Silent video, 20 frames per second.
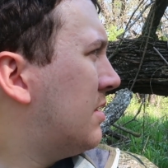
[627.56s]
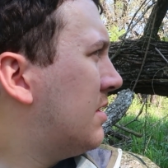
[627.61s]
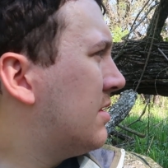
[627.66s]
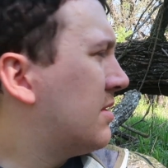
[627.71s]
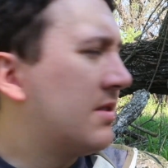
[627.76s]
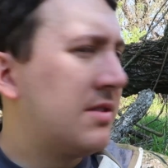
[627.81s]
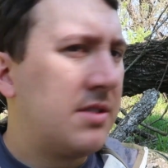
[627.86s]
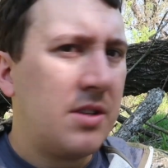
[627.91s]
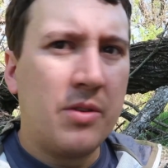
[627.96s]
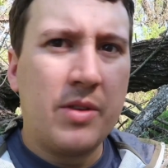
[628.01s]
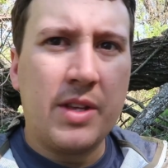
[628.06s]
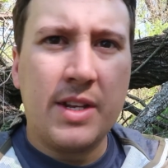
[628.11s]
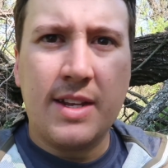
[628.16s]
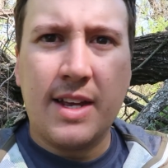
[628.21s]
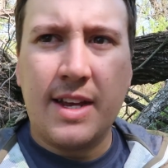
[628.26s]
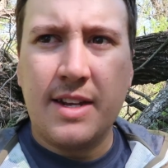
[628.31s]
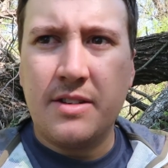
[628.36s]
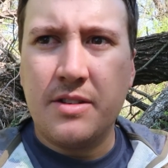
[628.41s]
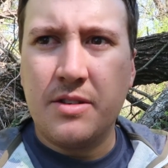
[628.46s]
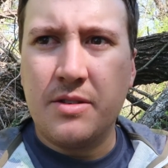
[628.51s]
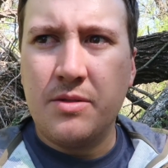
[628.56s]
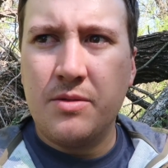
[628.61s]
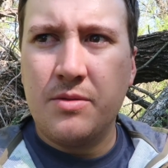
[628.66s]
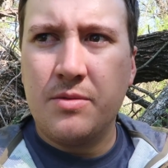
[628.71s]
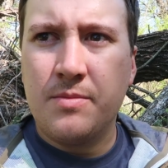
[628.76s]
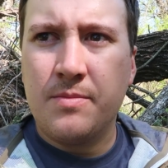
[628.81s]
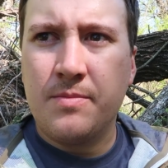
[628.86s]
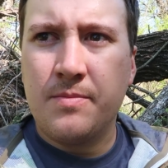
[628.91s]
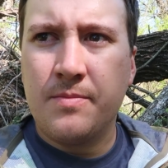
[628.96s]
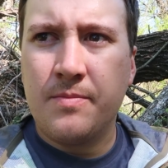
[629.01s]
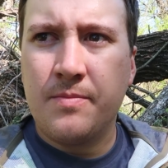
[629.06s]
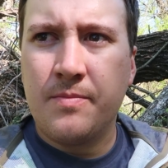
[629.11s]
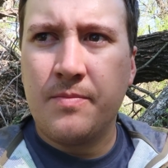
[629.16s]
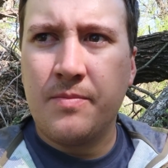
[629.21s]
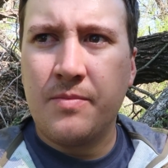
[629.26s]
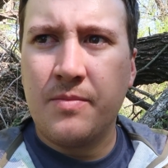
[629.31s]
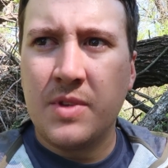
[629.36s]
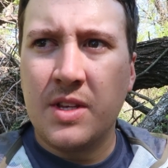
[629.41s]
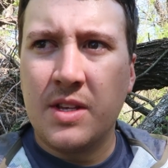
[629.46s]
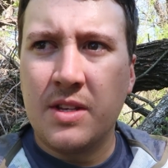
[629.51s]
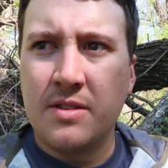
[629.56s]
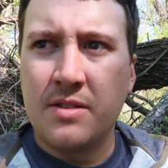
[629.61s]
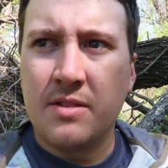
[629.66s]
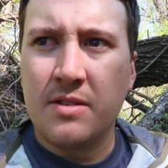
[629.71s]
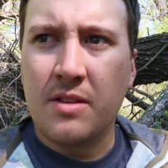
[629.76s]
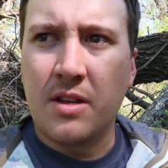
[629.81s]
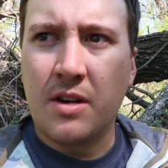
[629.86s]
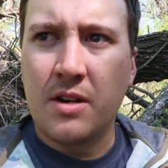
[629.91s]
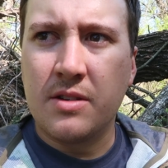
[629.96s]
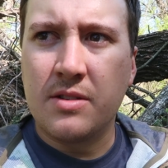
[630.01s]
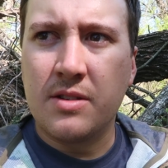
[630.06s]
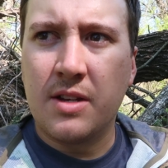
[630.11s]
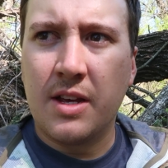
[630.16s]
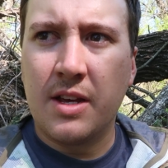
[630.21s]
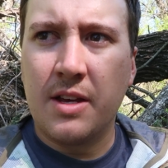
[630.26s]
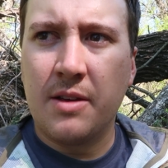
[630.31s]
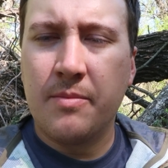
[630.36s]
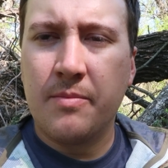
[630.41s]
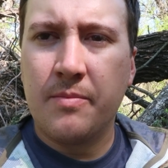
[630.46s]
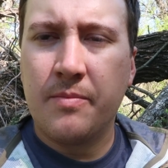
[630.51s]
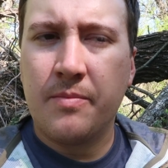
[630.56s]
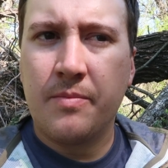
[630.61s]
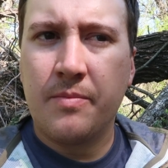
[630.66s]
This is only day 2. It's Thursday.